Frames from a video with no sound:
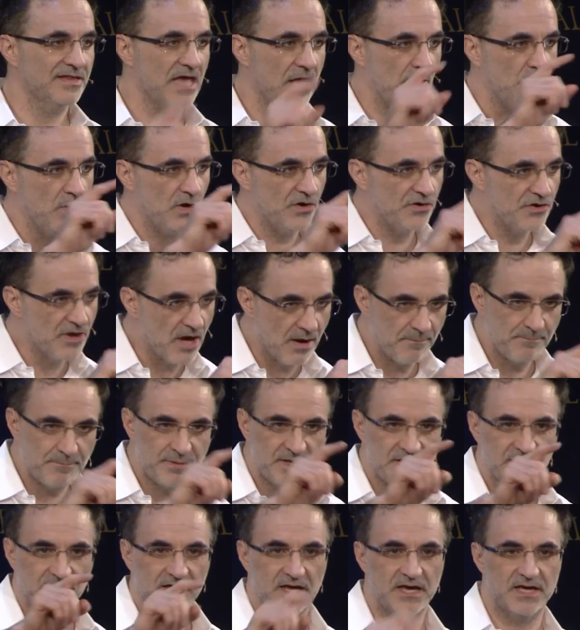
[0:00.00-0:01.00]
that will not
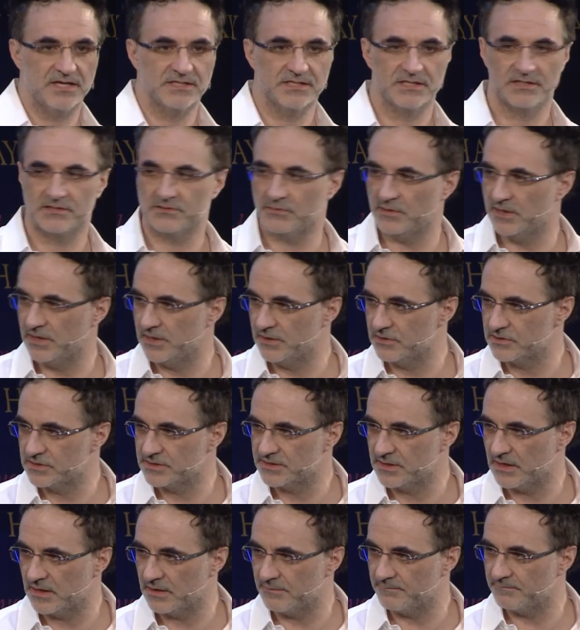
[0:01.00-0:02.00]
be the case in twenty years'
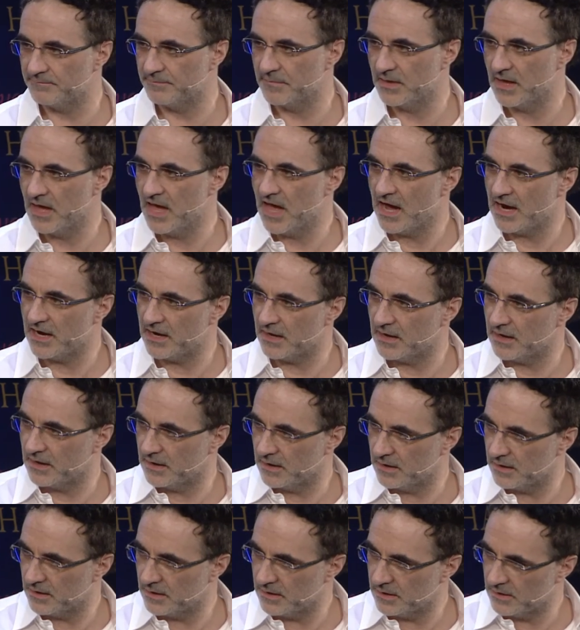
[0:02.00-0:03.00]
time. But and you
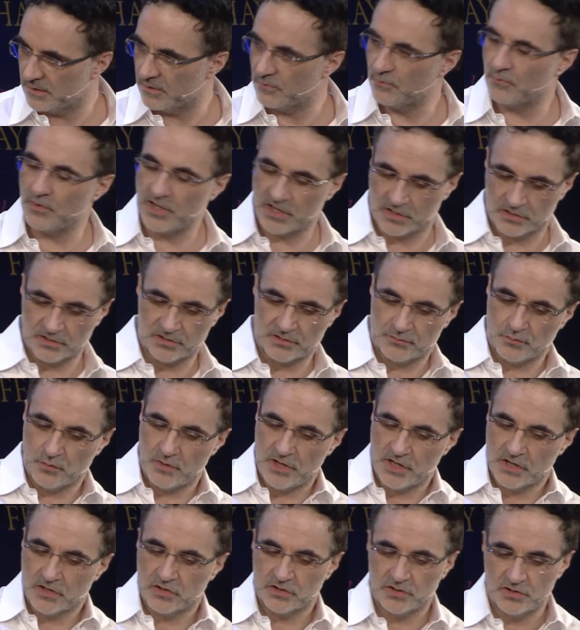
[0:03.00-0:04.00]
could speed we that could, up.
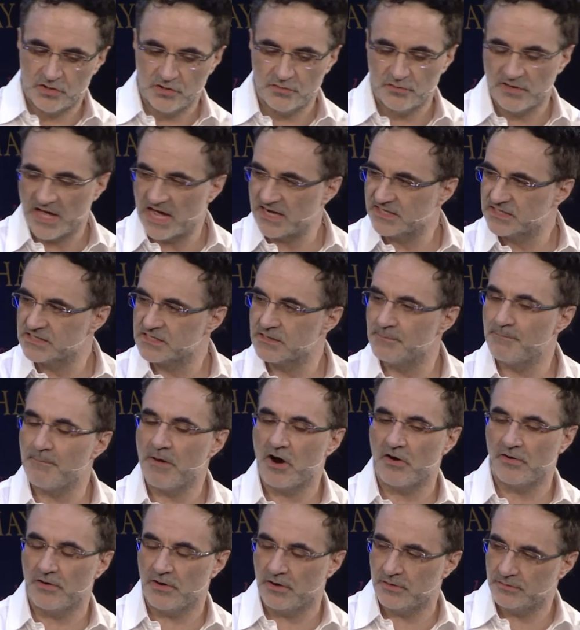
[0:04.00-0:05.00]
We could we do that
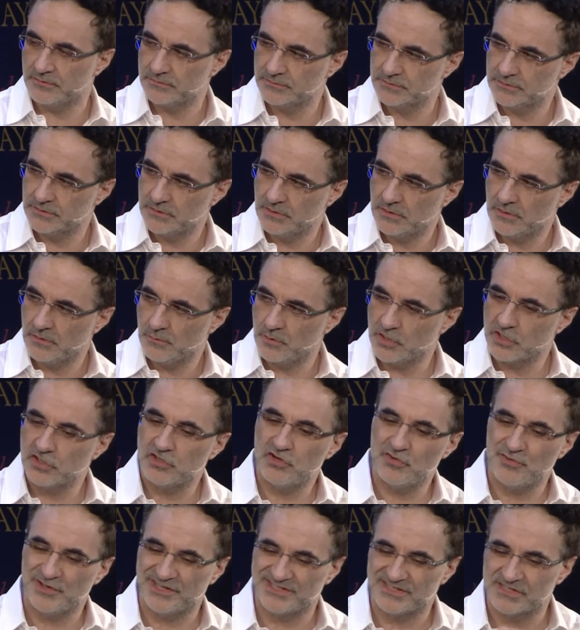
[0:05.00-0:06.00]
tomorrow. Together. We could
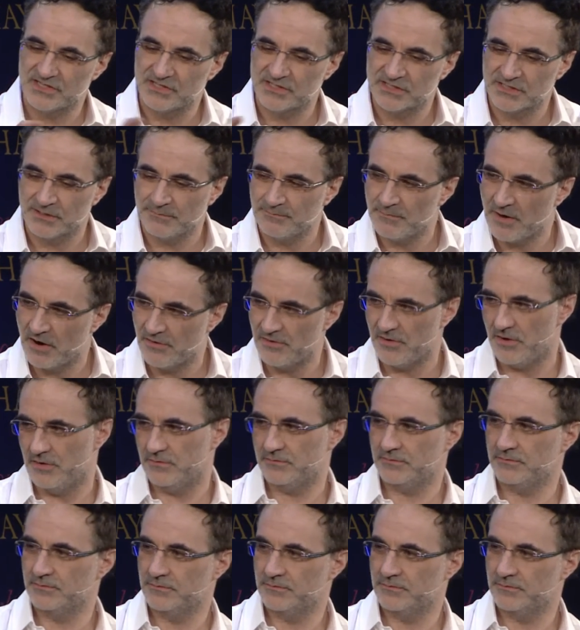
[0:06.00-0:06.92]
do it really? tomorrow